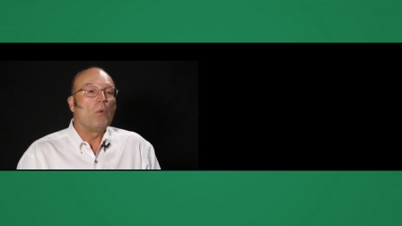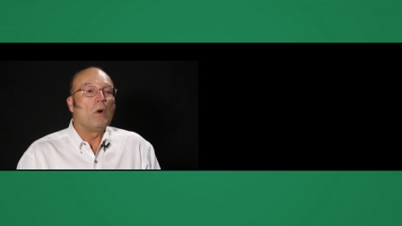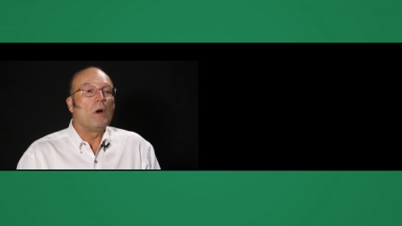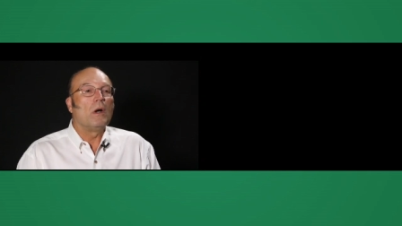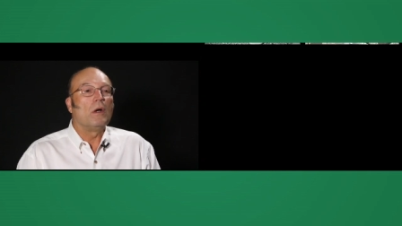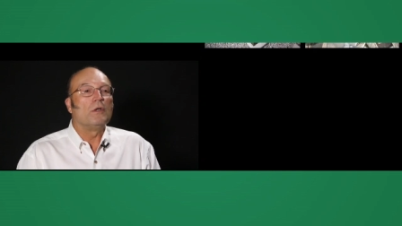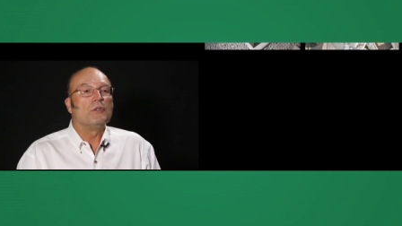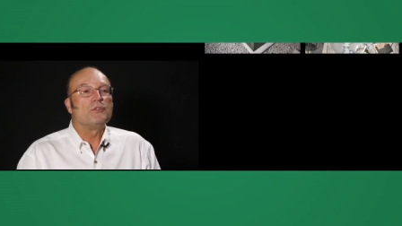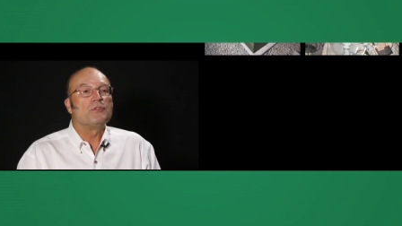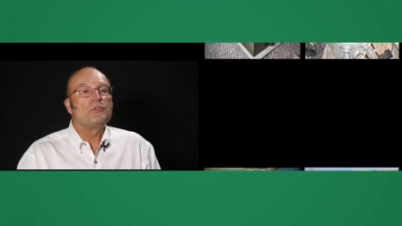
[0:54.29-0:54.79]

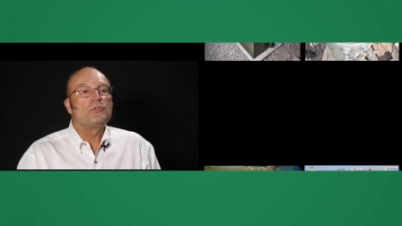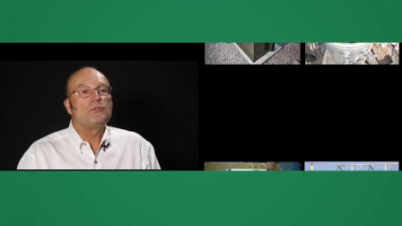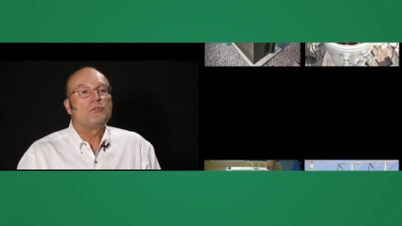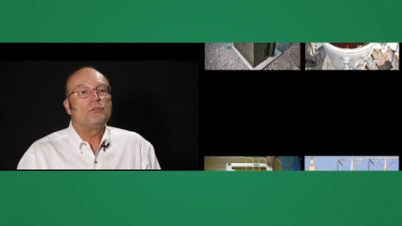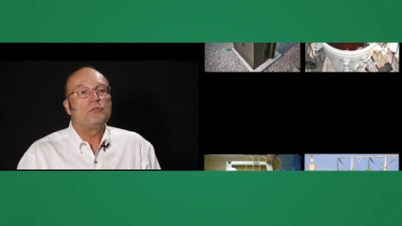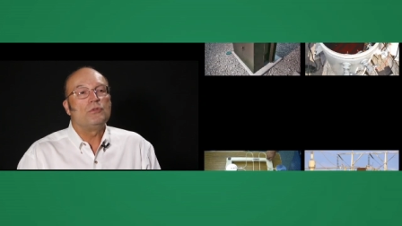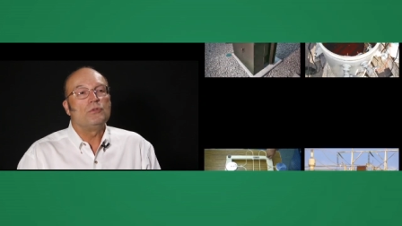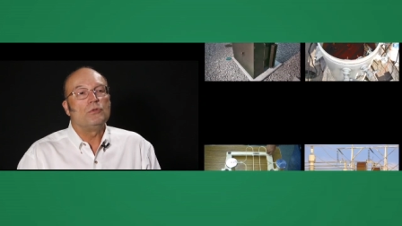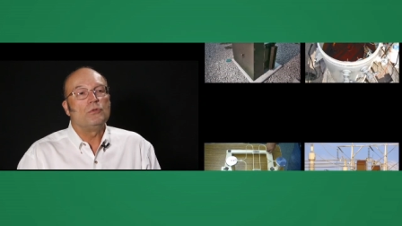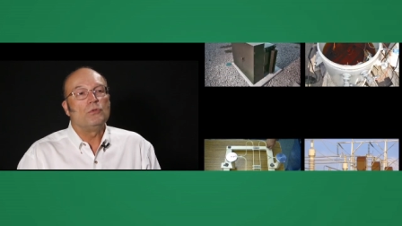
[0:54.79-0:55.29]
was
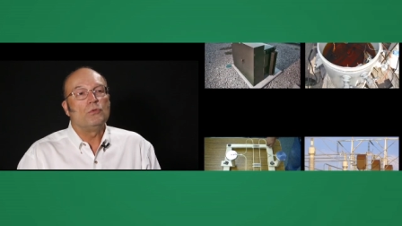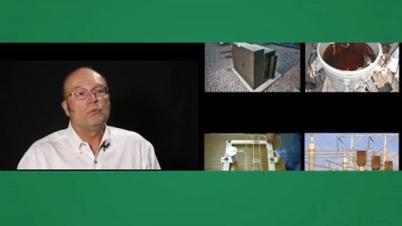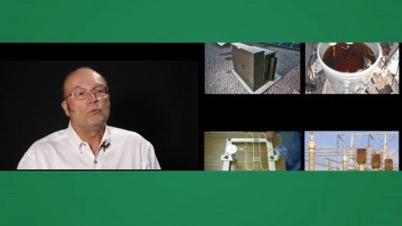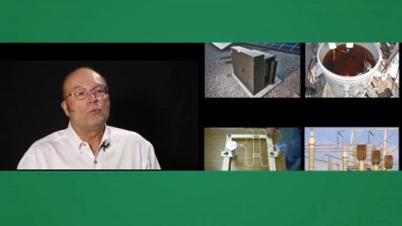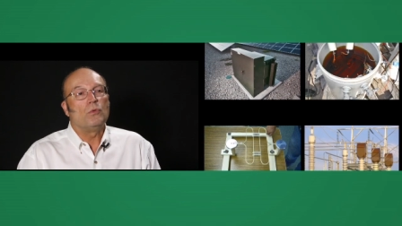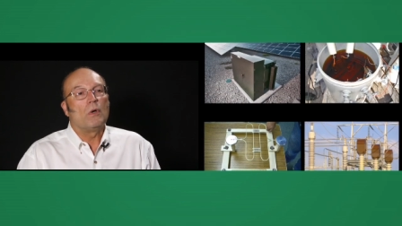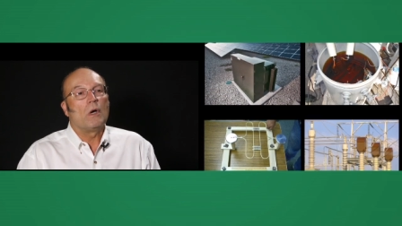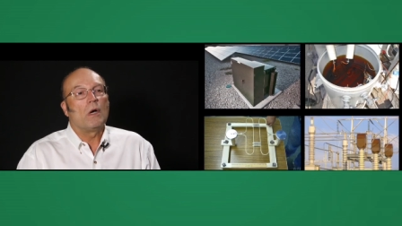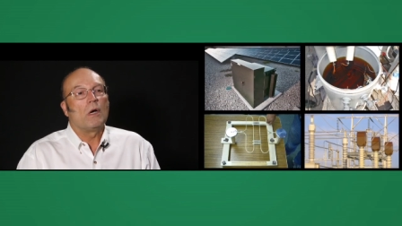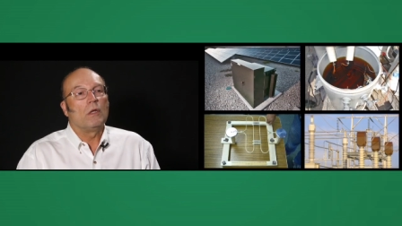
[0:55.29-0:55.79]

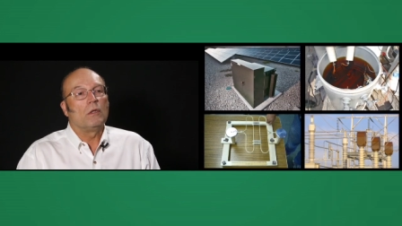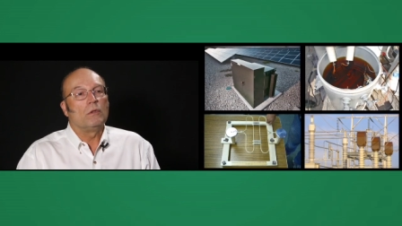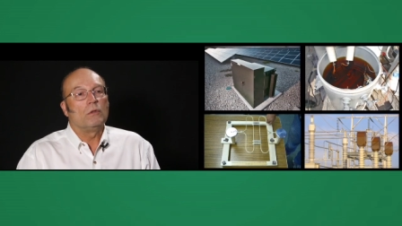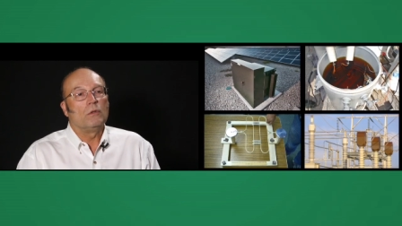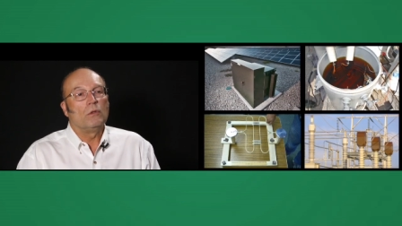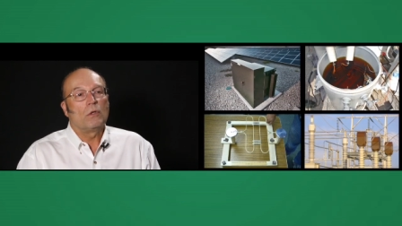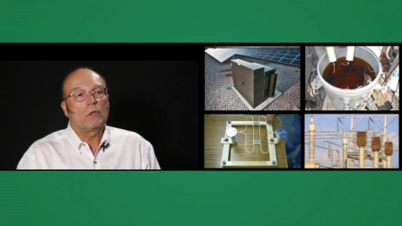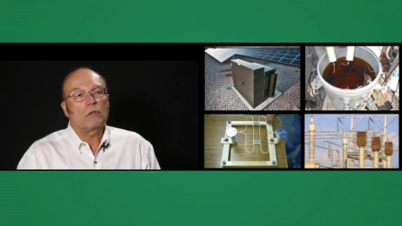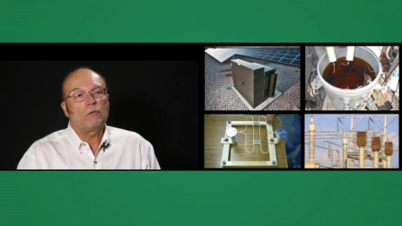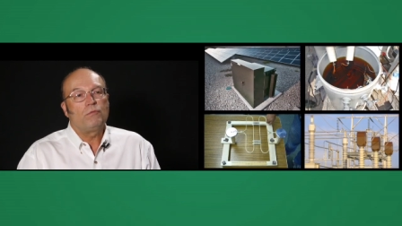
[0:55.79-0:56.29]
to uh,
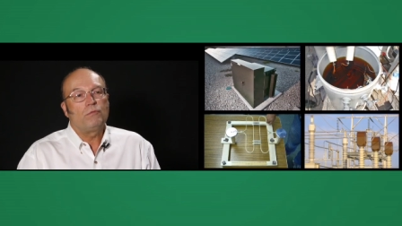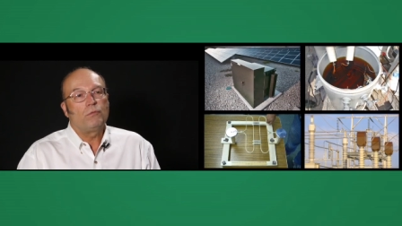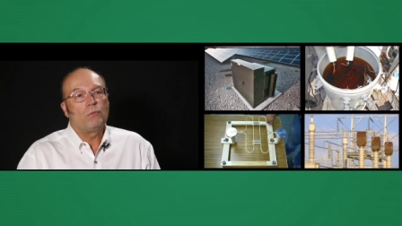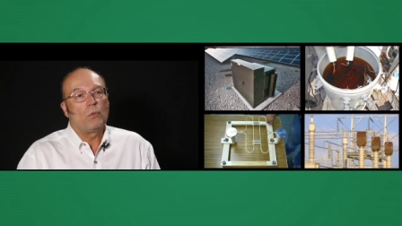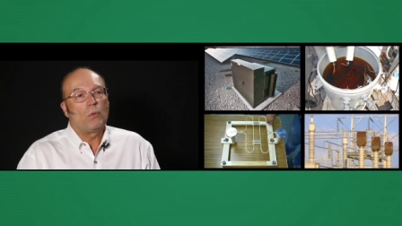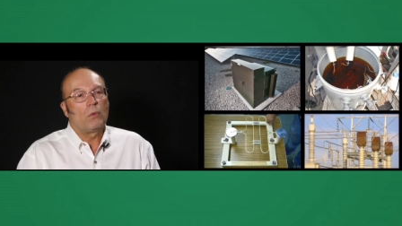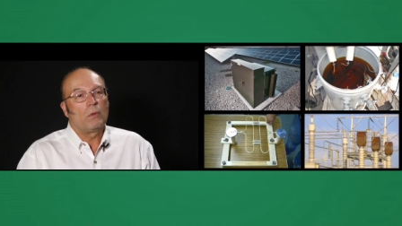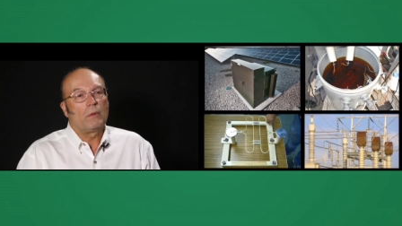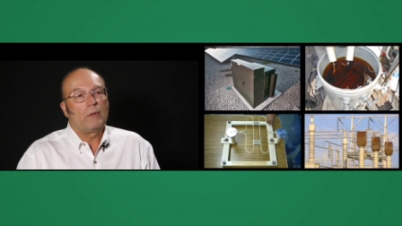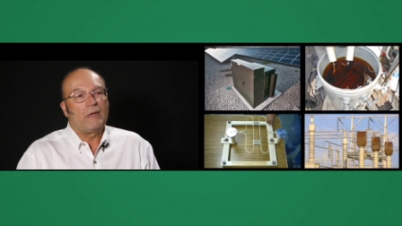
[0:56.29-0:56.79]
look
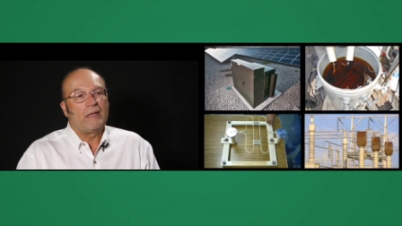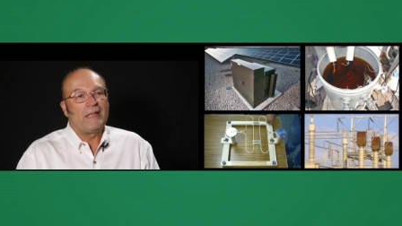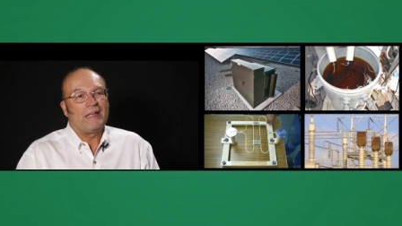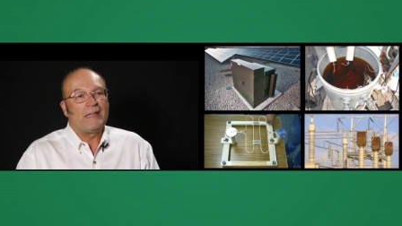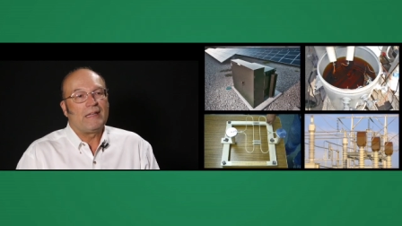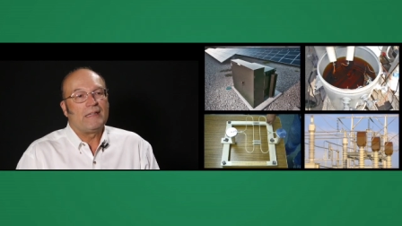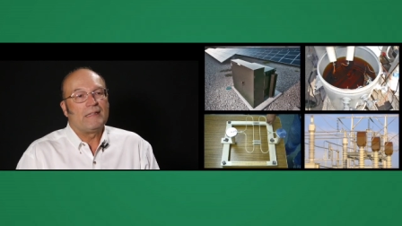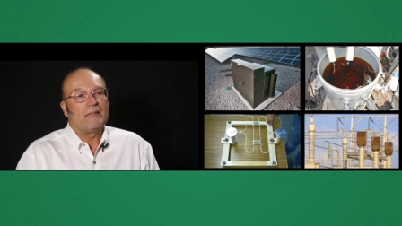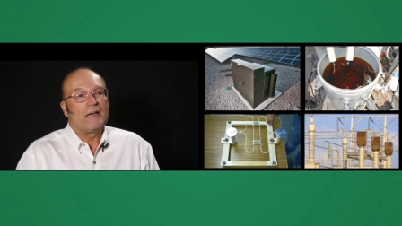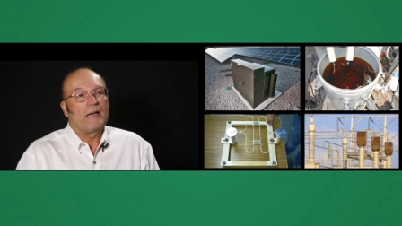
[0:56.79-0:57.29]
for a